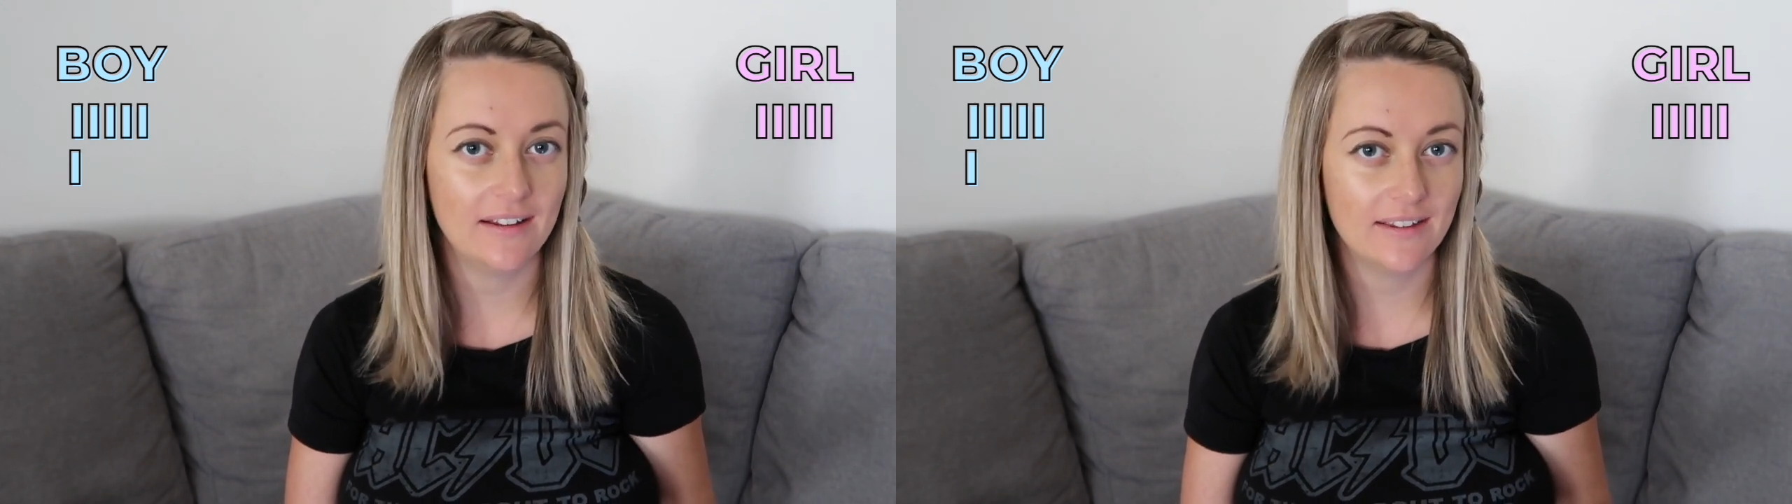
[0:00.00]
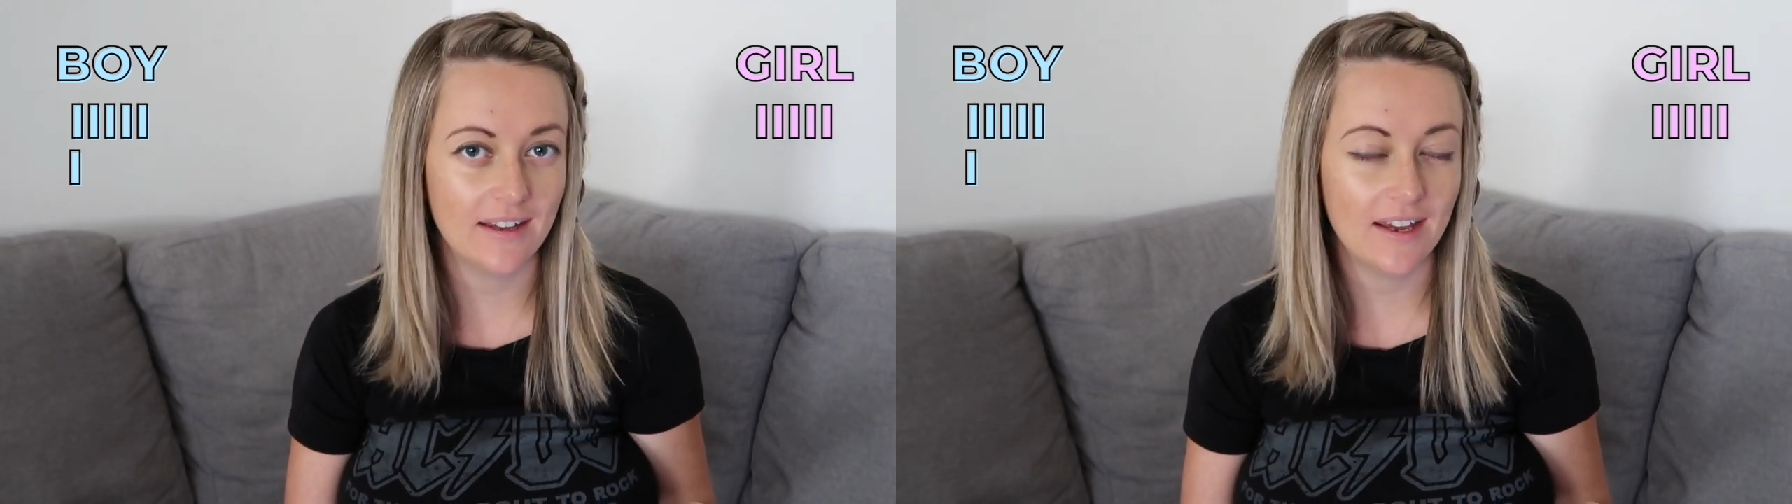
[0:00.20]

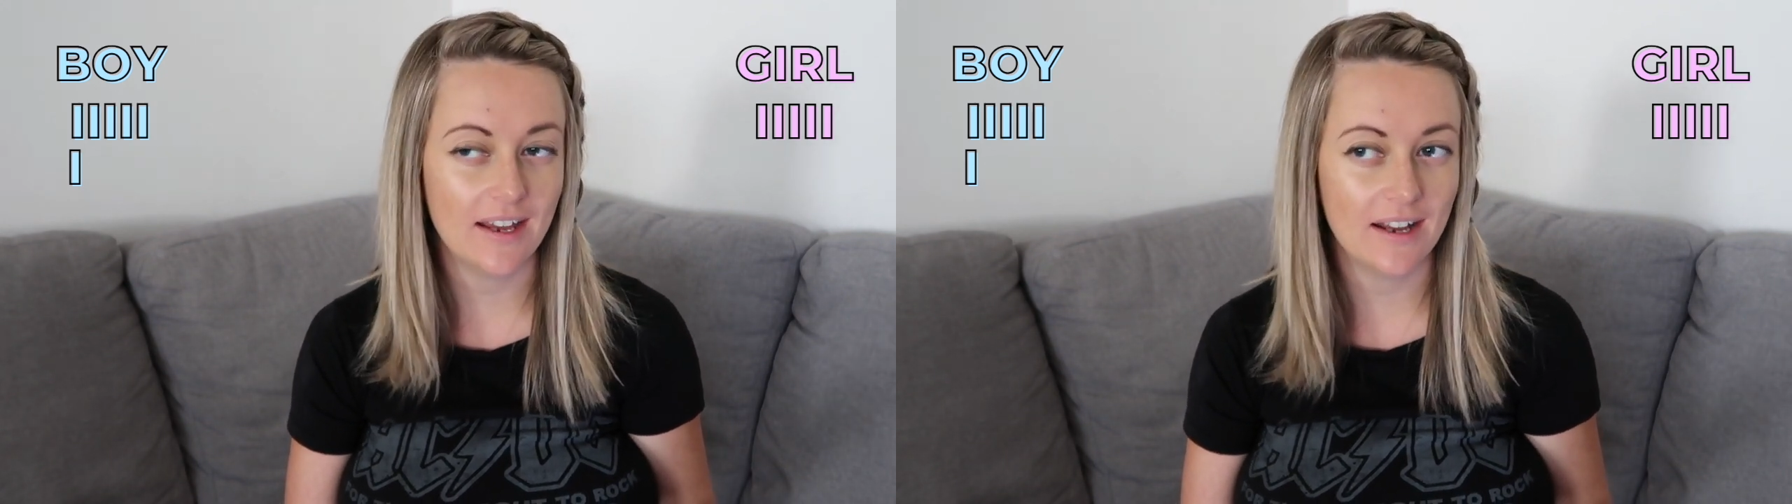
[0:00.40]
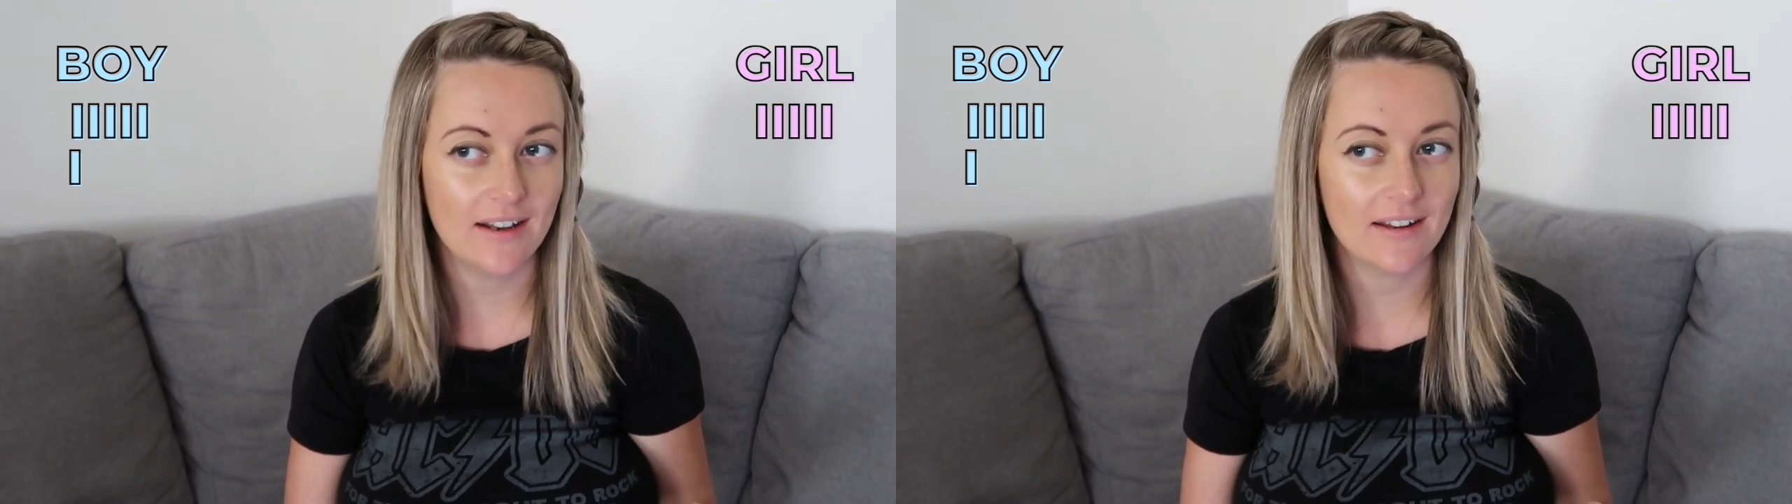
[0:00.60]

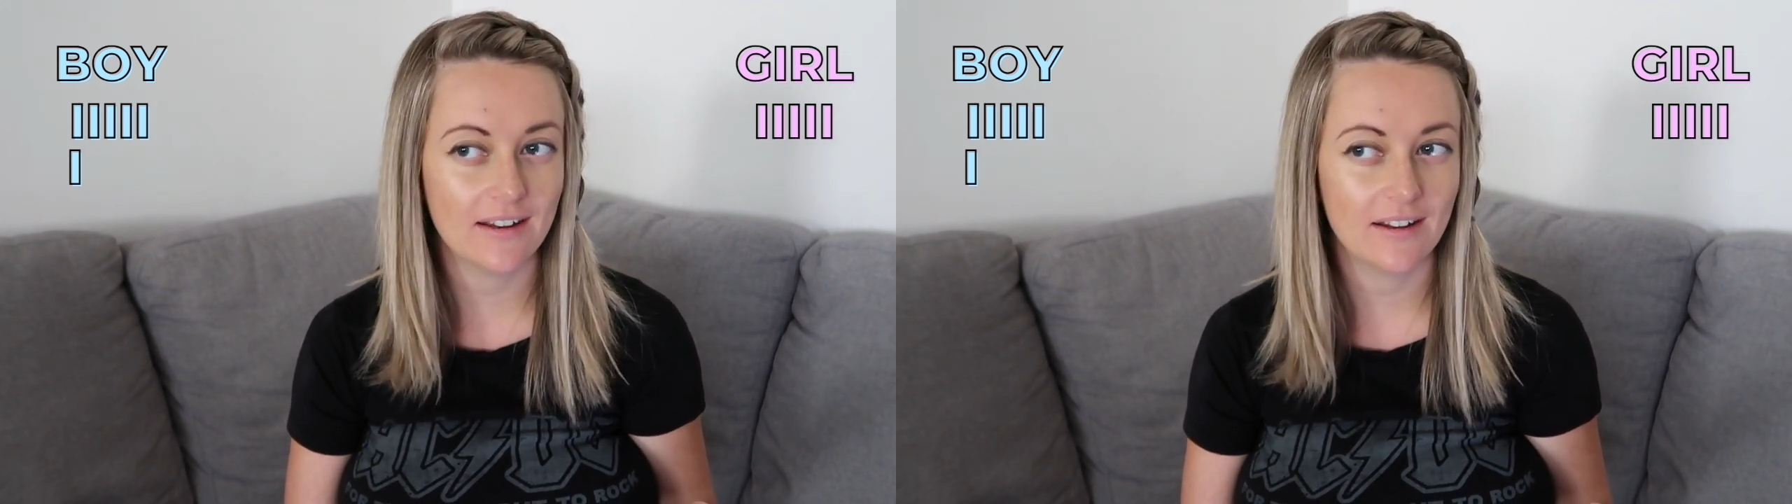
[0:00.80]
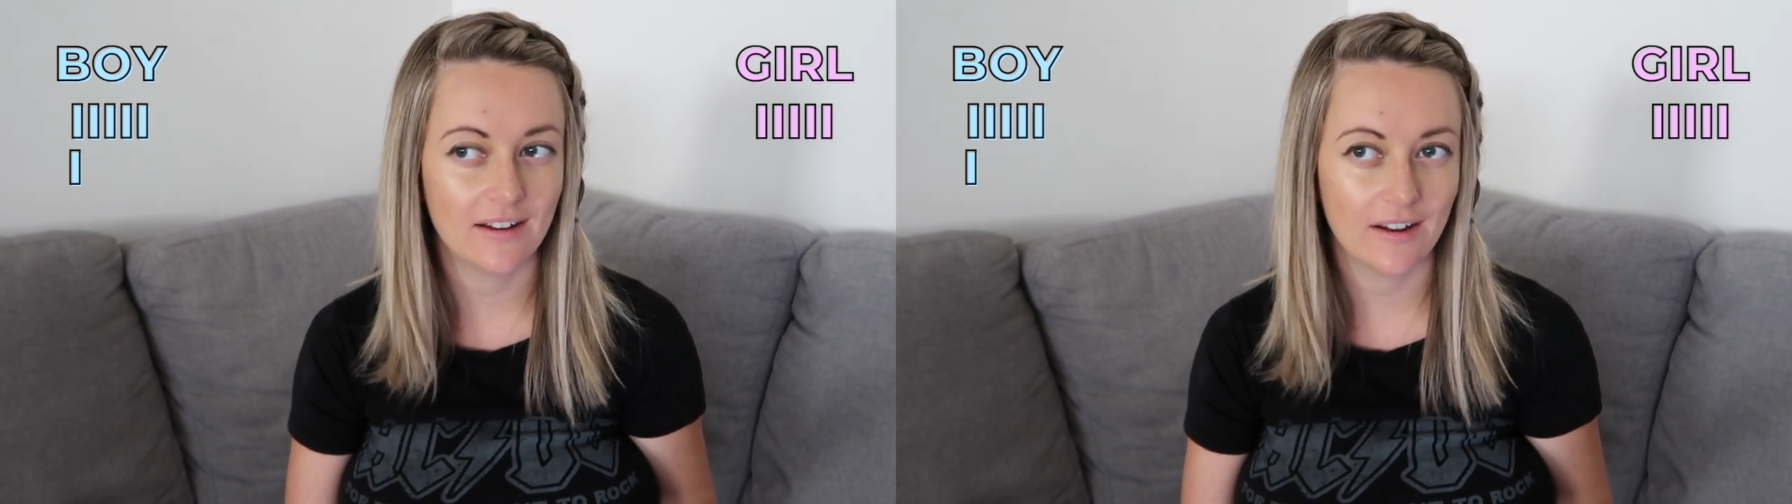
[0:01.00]
said
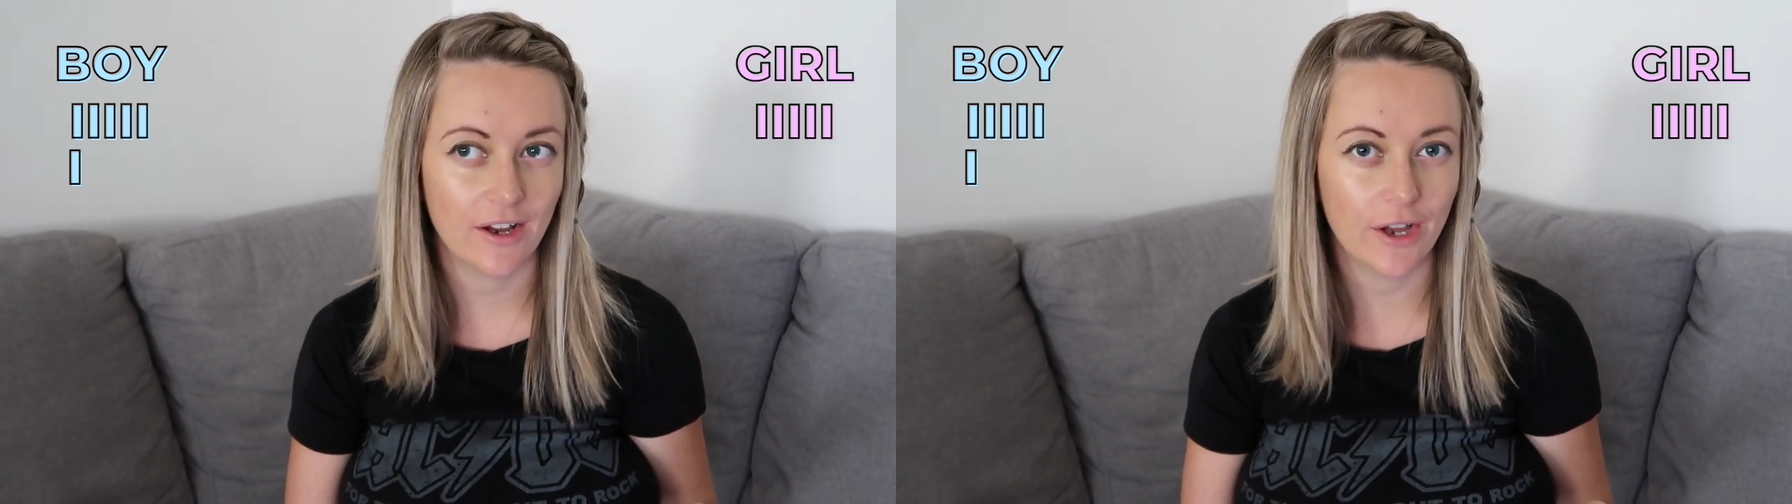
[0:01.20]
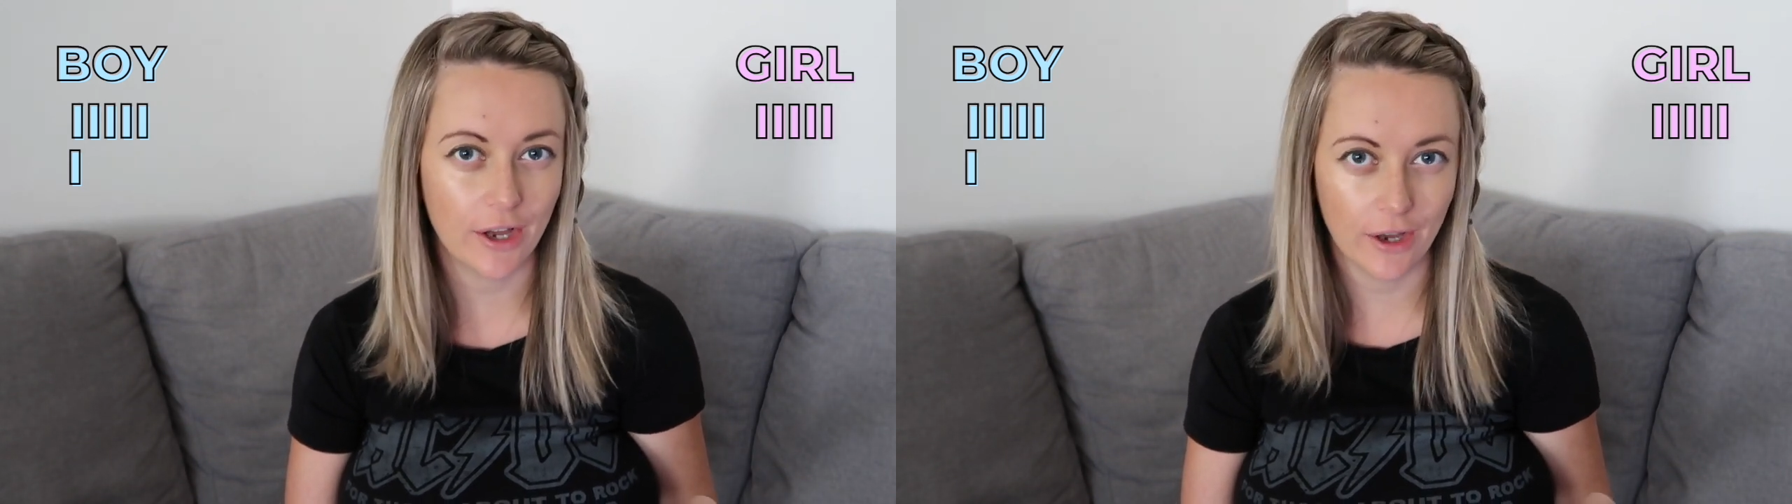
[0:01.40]

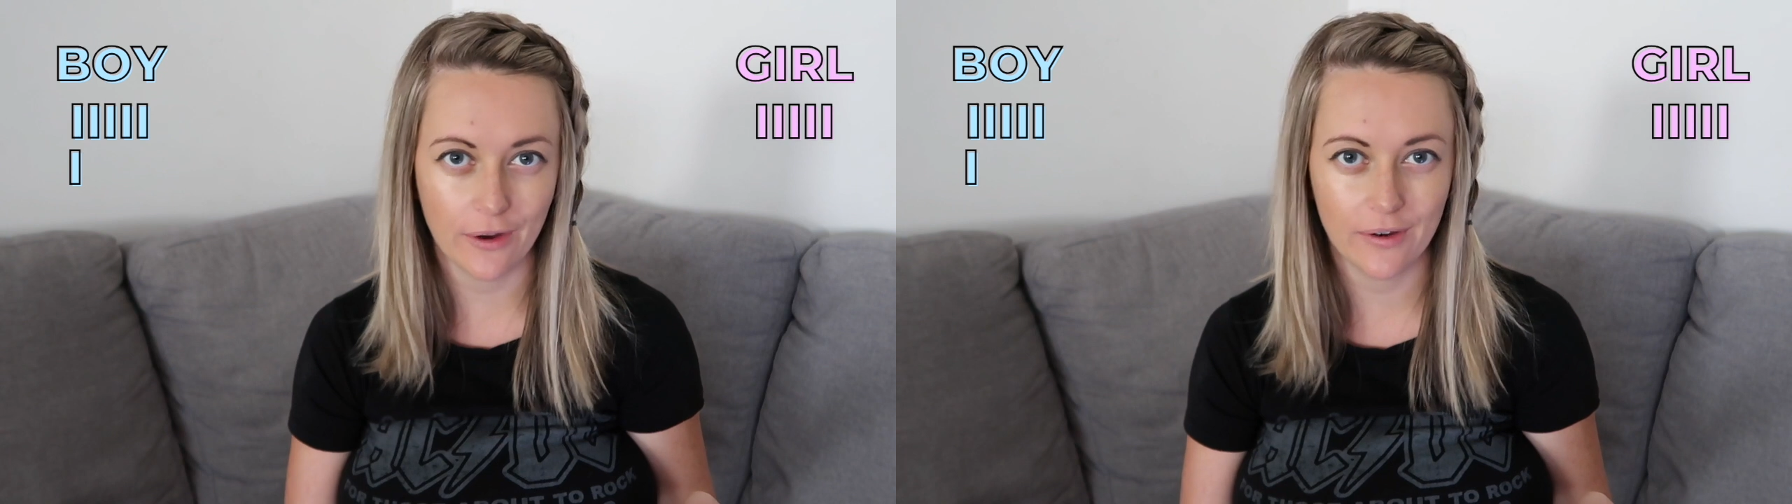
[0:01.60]
girl.